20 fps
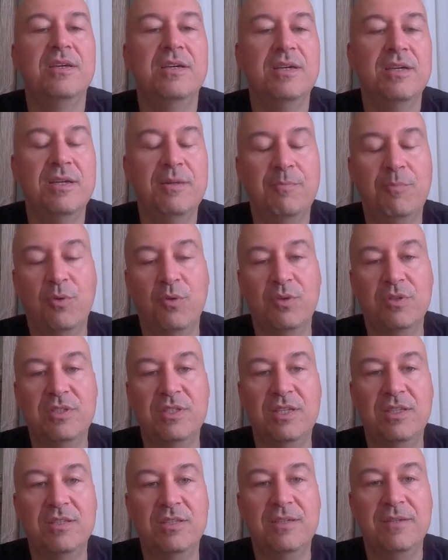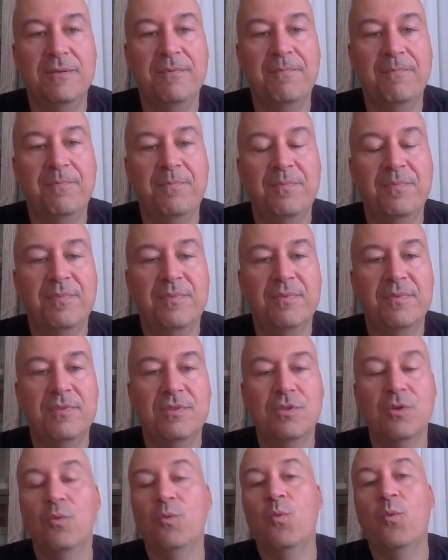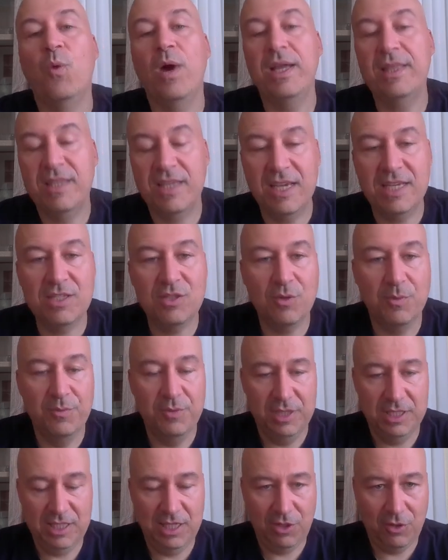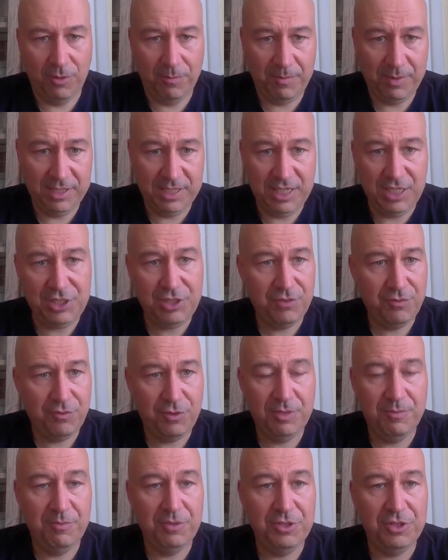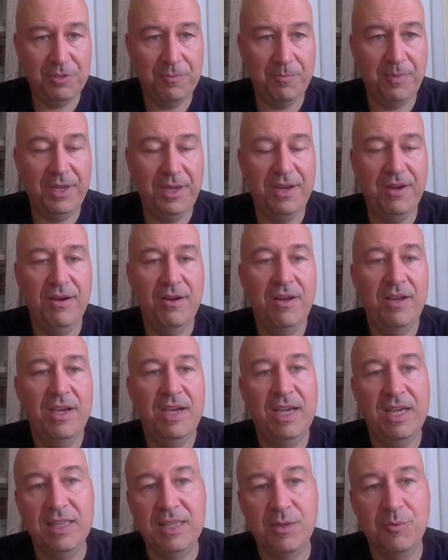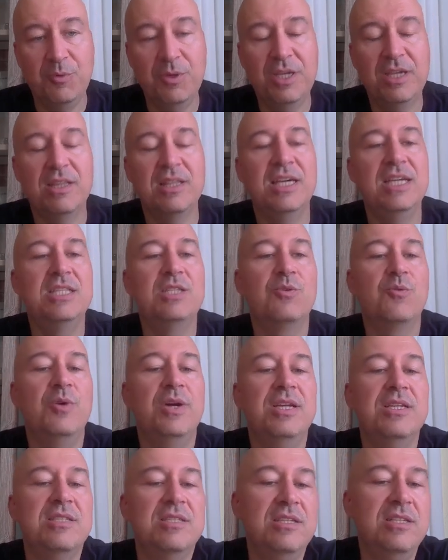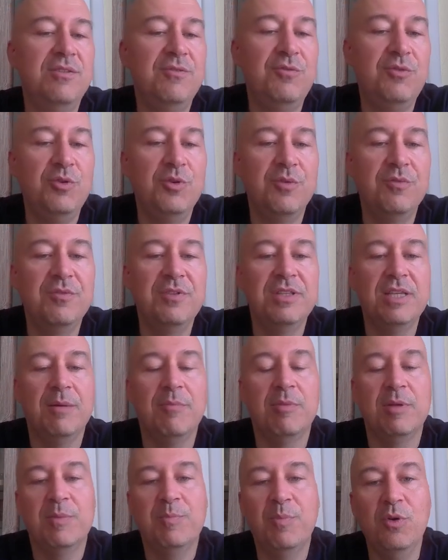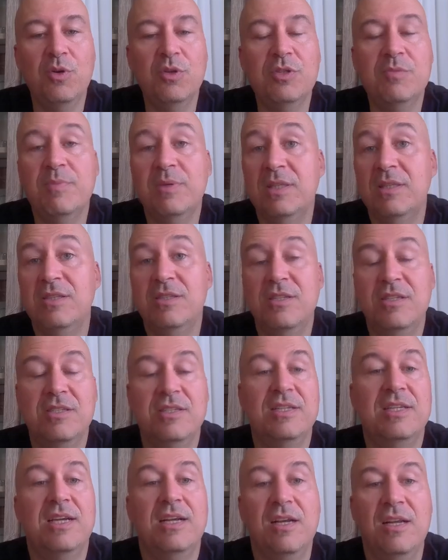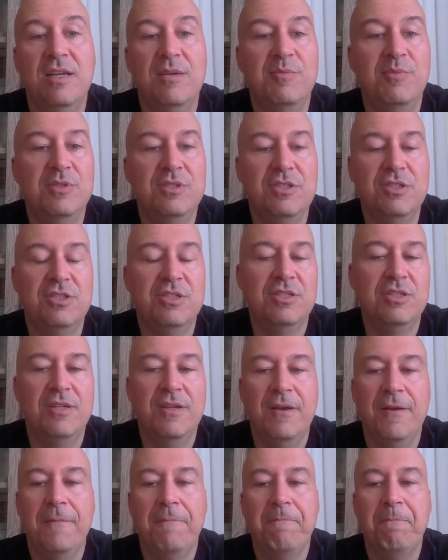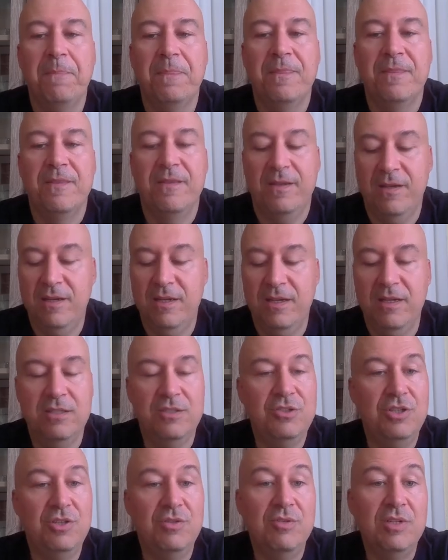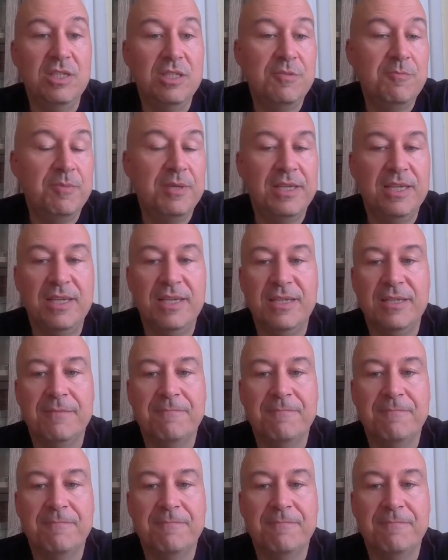a pawn center. So white has obviously compensation for the bishop pair and the weak light squares in view of the double pawns, but this is an unclear position, generally speaking.